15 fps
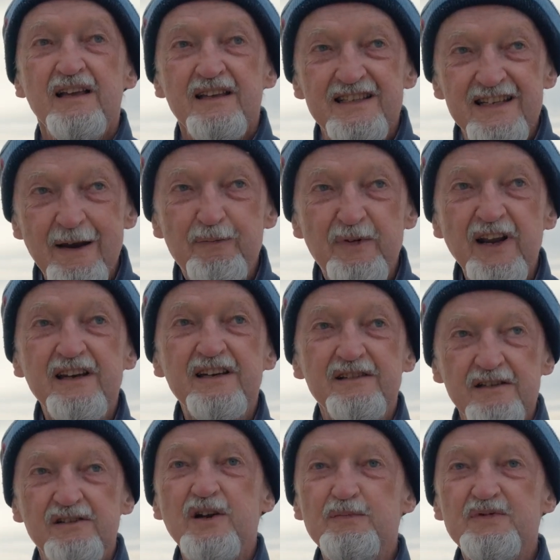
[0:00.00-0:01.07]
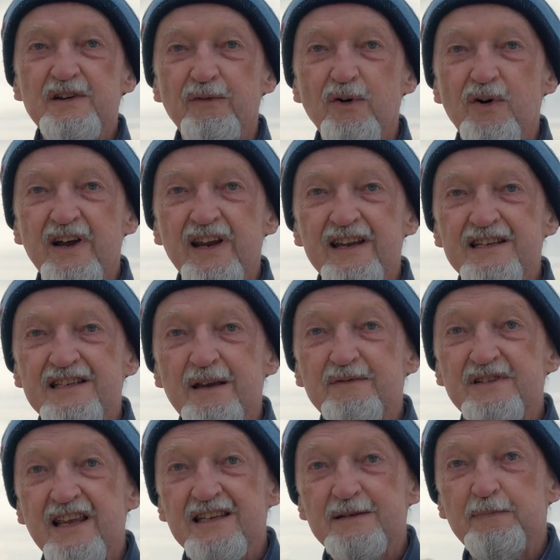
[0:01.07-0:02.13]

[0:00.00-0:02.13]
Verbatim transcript: separate groups of organisms that